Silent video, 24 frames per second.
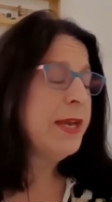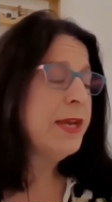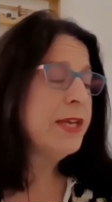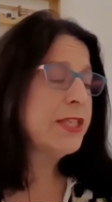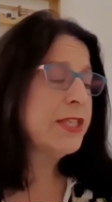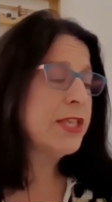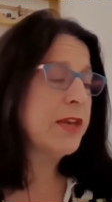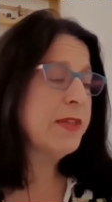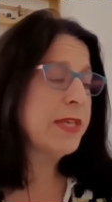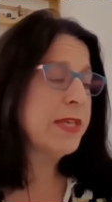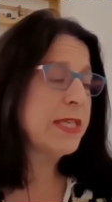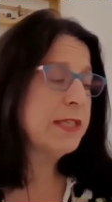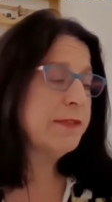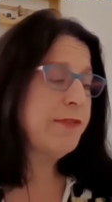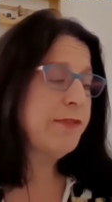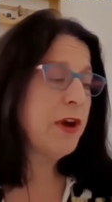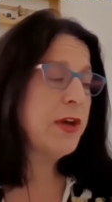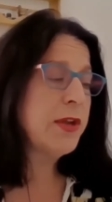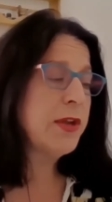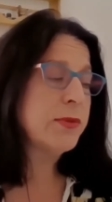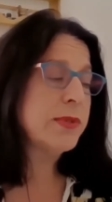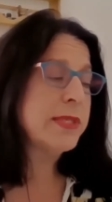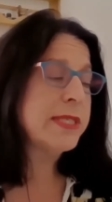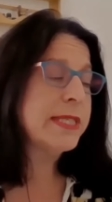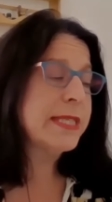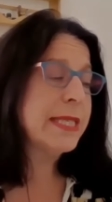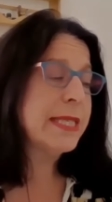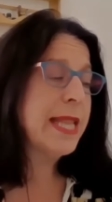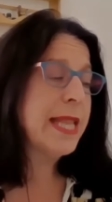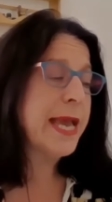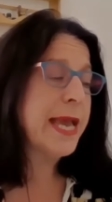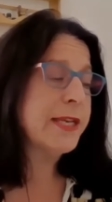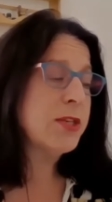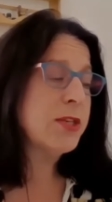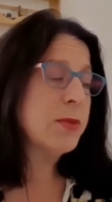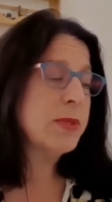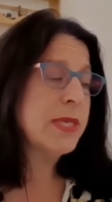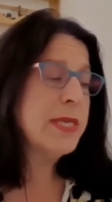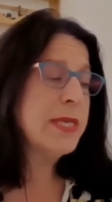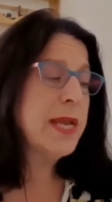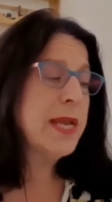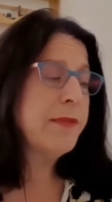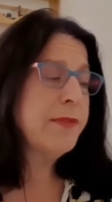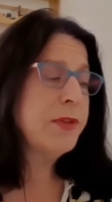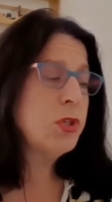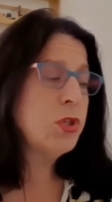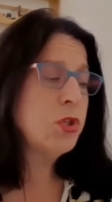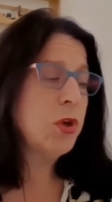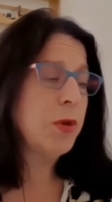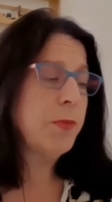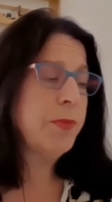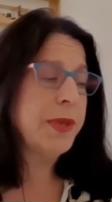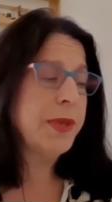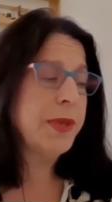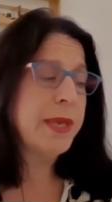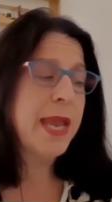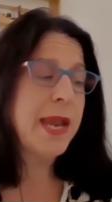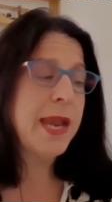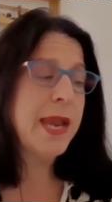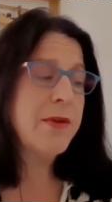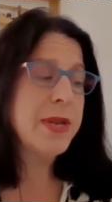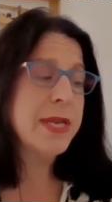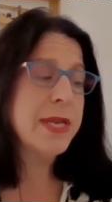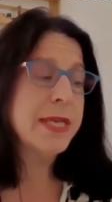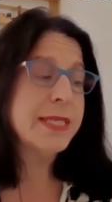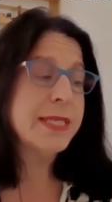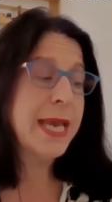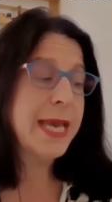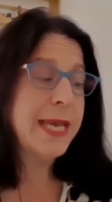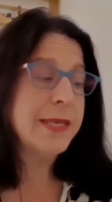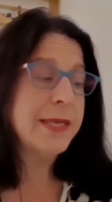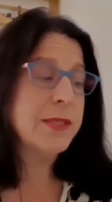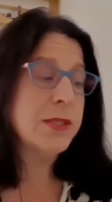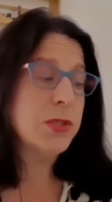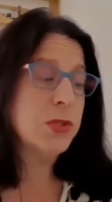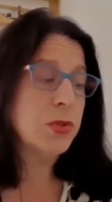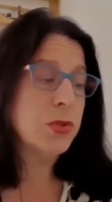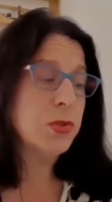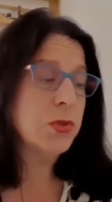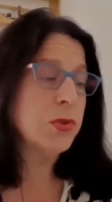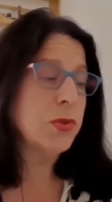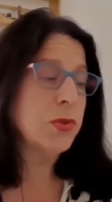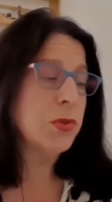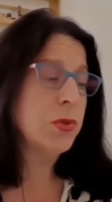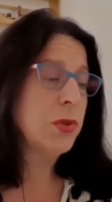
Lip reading: So this final slash was another job the carriers had to do.